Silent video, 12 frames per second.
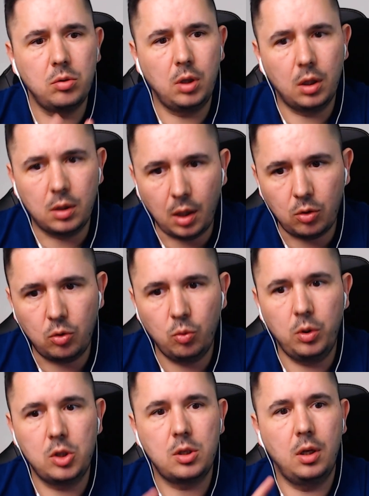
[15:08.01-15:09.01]
you'll get add to
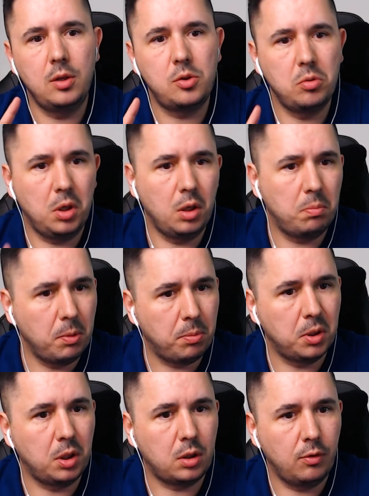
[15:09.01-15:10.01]
wish lists, you'll get
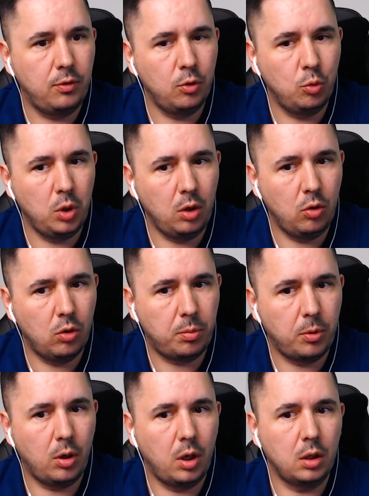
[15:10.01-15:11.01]
people that are viewing your
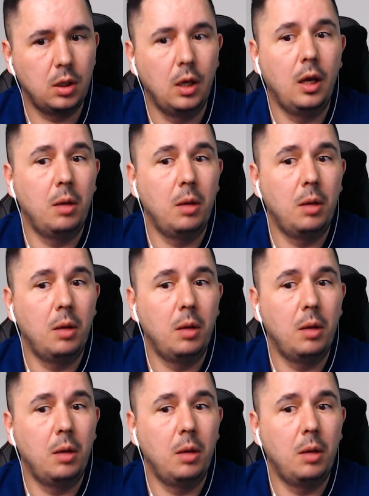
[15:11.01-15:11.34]
product,